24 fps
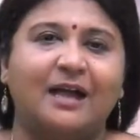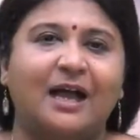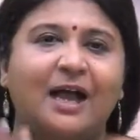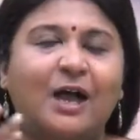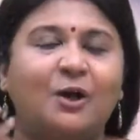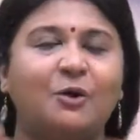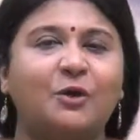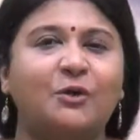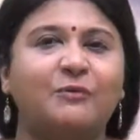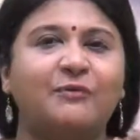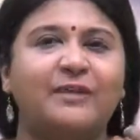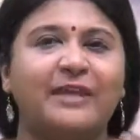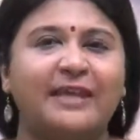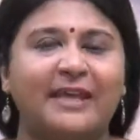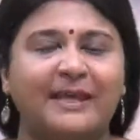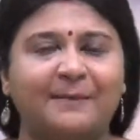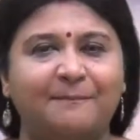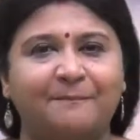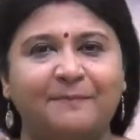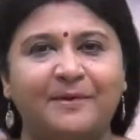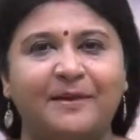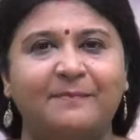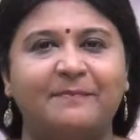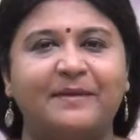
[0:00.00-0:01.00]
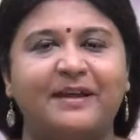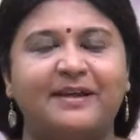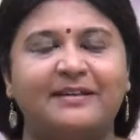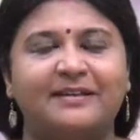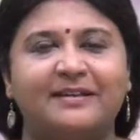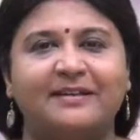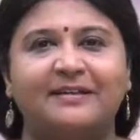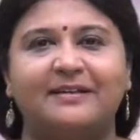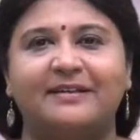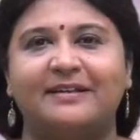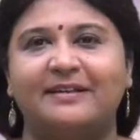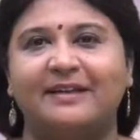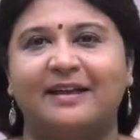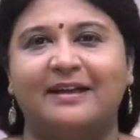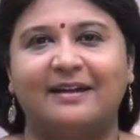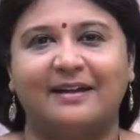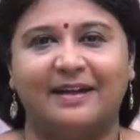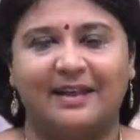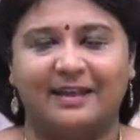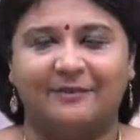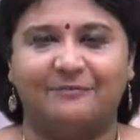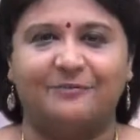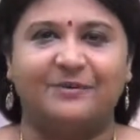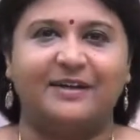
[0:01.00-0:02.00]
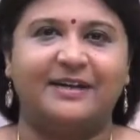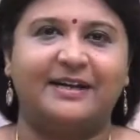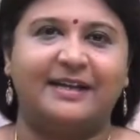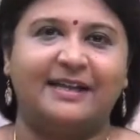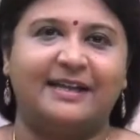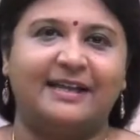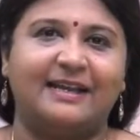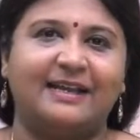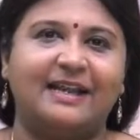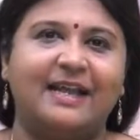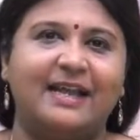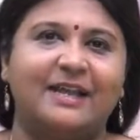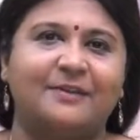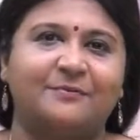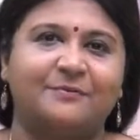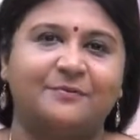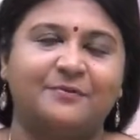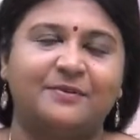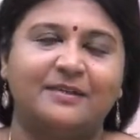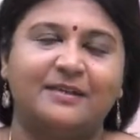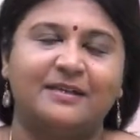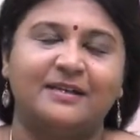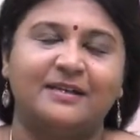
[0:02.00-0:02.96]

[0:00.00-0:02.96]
how do we implement it in our everyday life?